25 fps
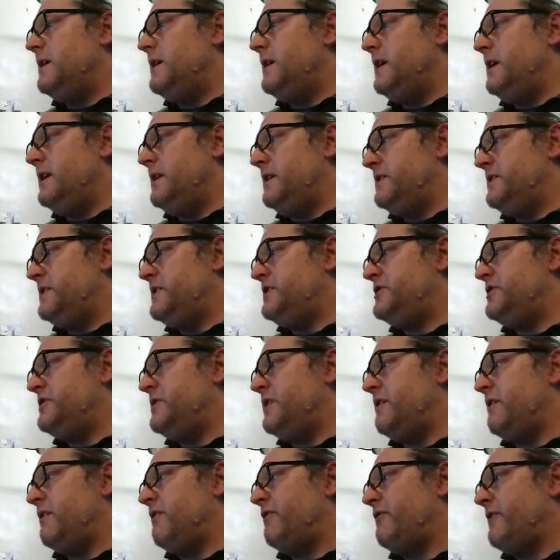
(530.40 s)
In addition,
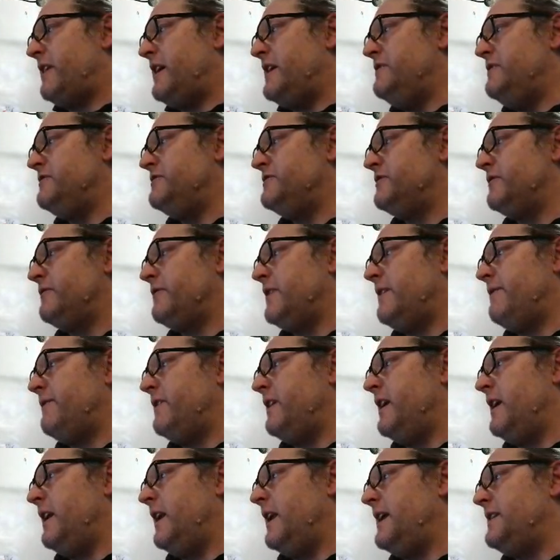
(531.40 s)
there are thousands of avid
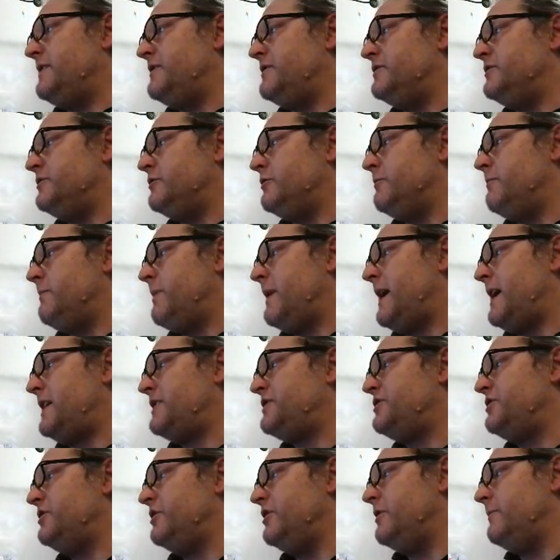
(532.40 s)
collectors who are
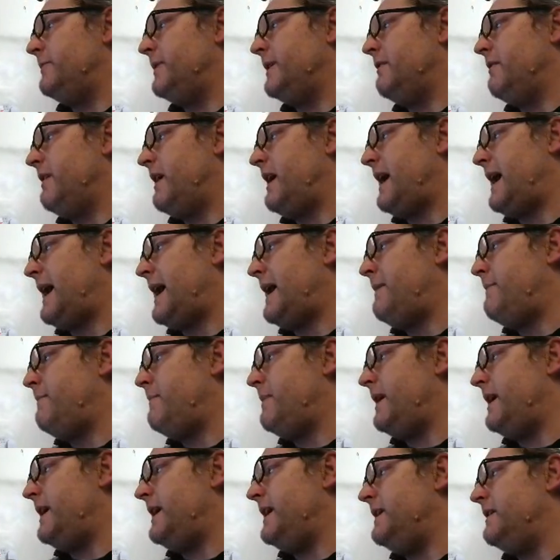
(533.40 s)
passionate about
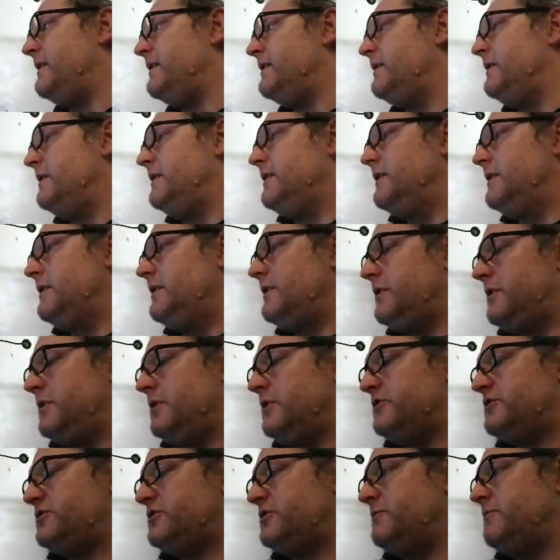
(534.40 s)
handmade,
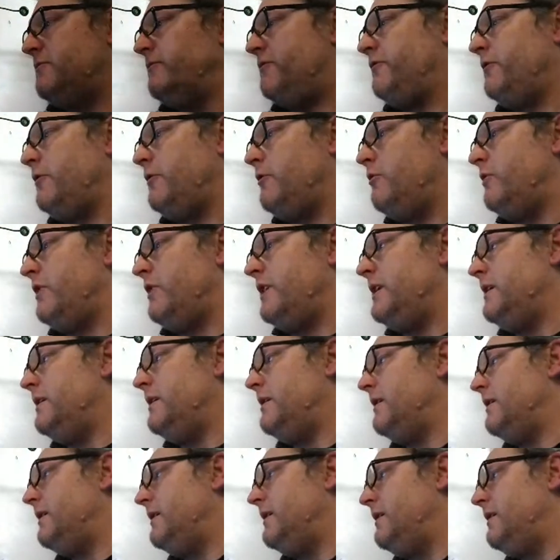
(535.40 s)
custom folding
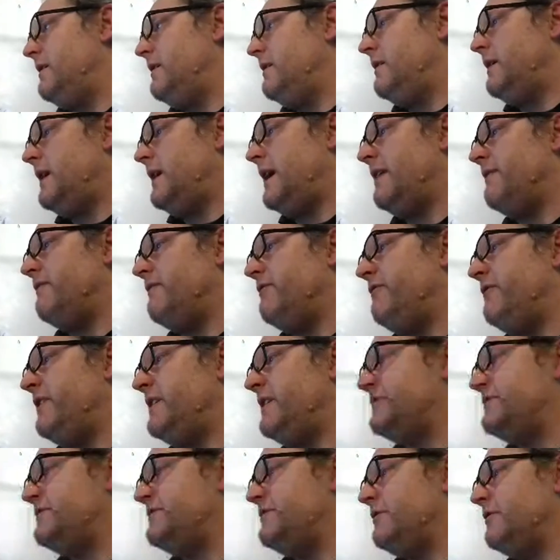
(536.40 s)
and
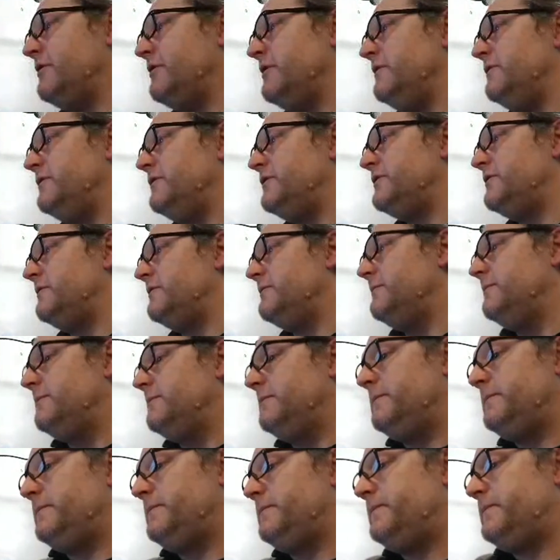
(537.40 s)
fixed knives.
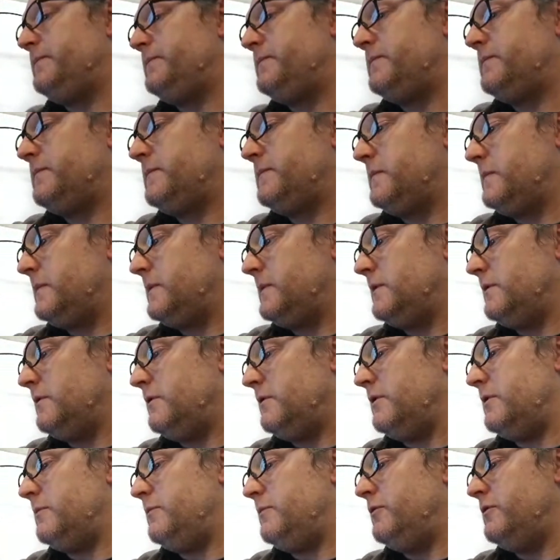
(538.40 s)
I'm
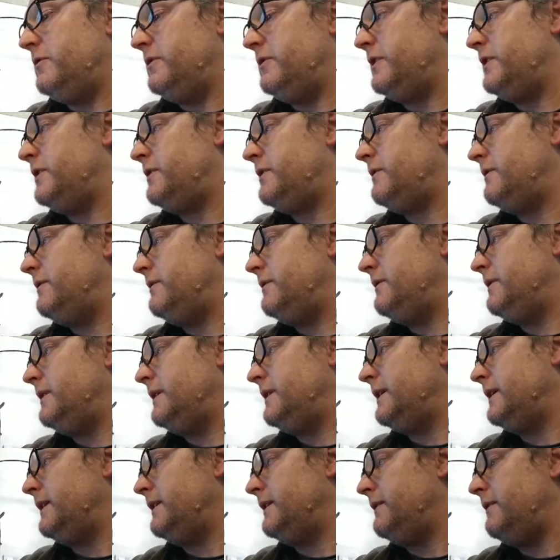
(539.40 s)
going to put there,
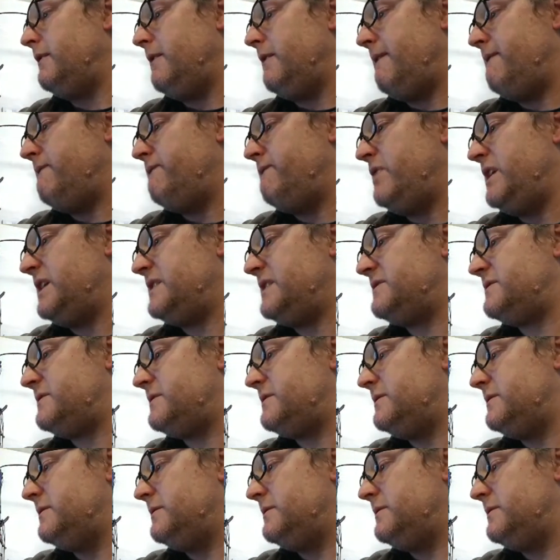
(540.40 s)
and fixed.